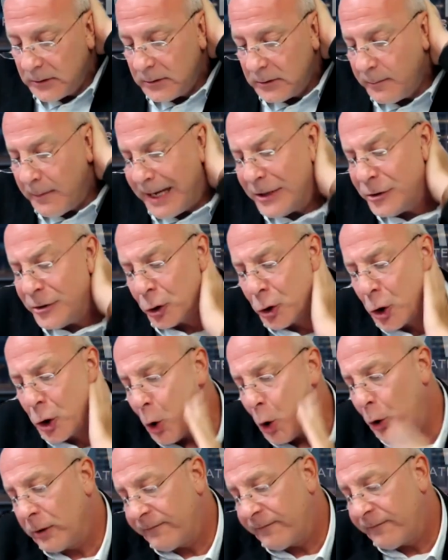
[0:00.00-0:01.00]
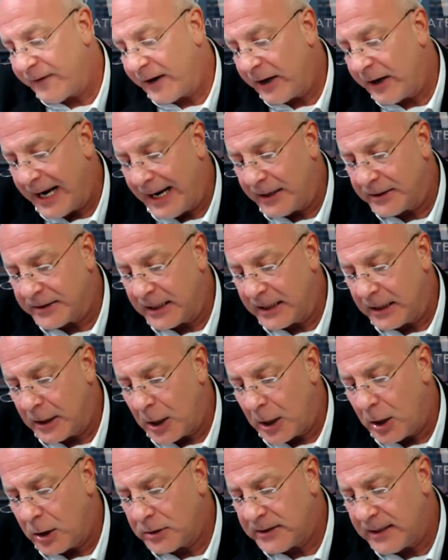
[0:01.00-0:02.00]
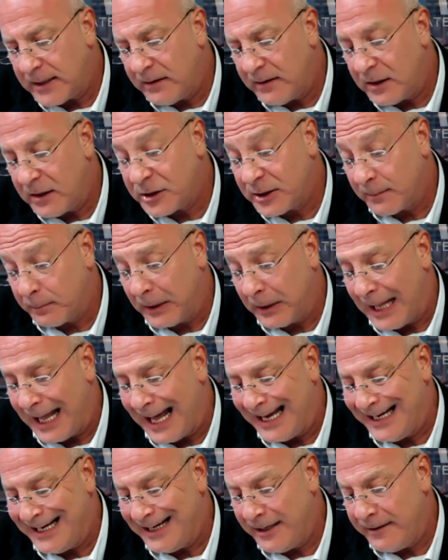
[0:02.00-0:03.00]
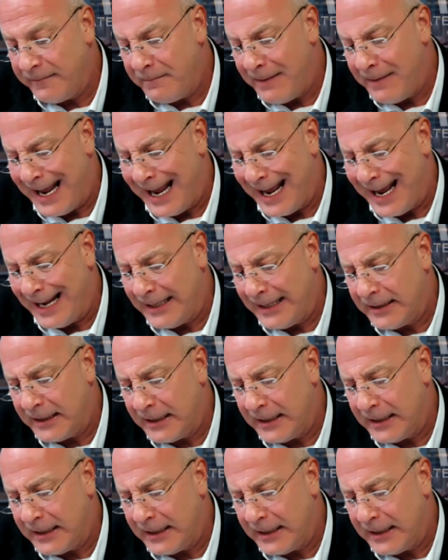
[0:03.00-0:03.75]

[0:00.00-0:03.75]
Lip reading: The major goal of fair housing laws and supply and demand